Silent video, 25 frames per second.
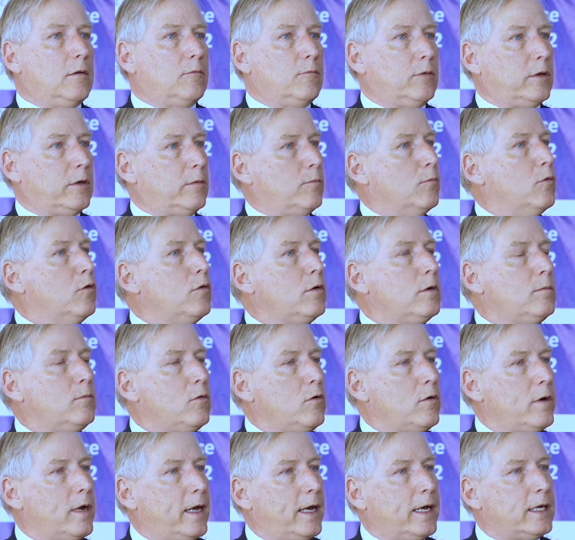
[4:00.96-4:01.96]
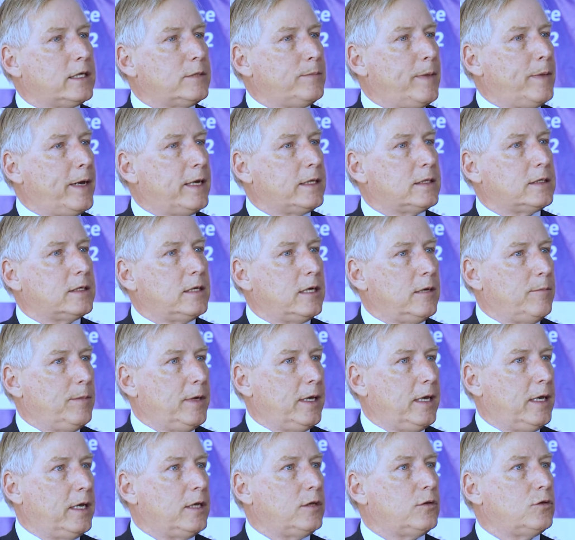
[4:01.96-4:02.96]
with more and more expats
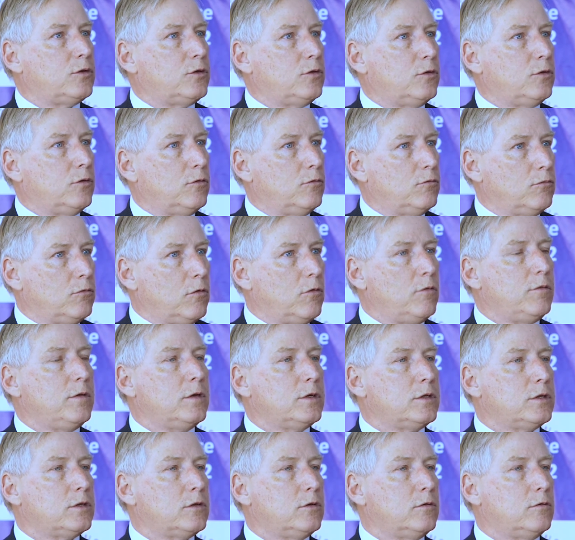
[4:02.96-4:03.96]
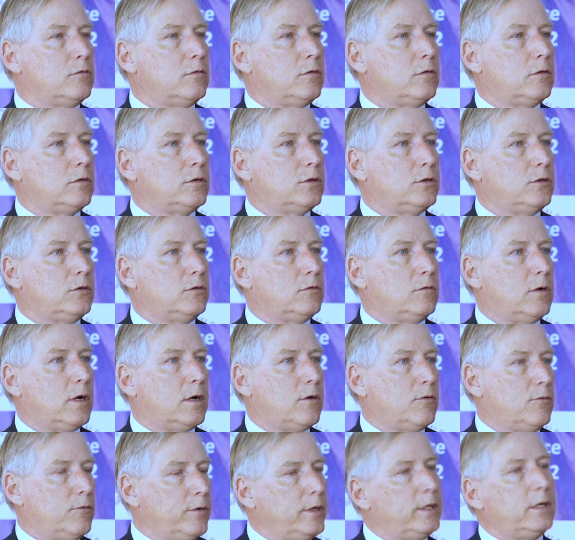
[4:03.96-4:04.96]
coming in, to grow the school to
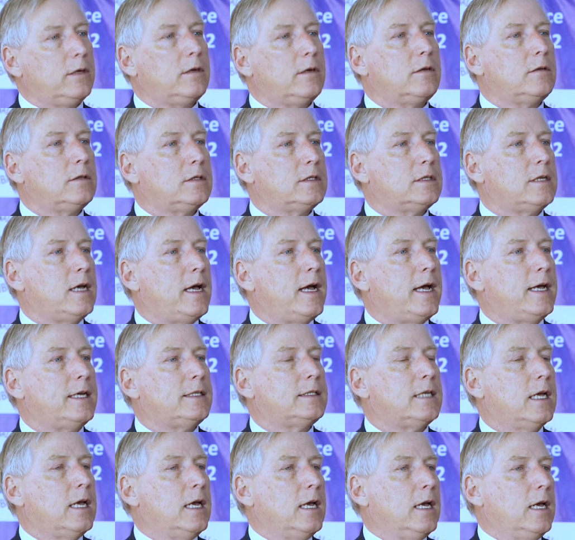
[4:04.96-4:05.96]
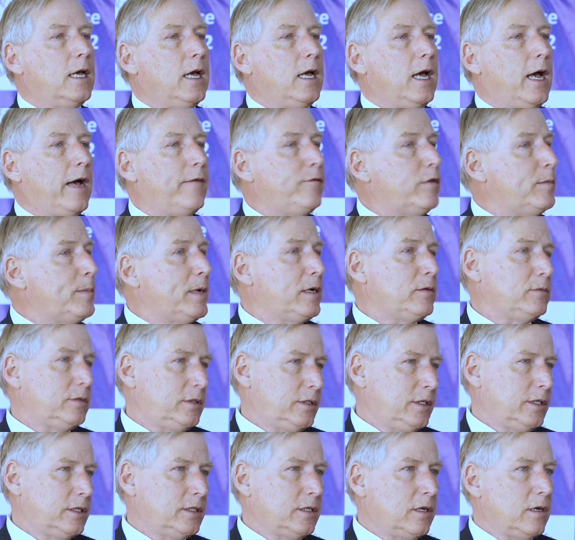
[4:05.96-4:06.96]
a critical size of about
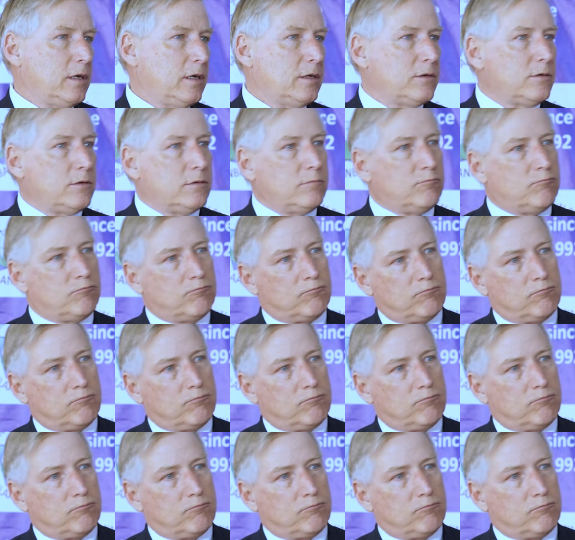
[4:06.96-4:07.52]
600,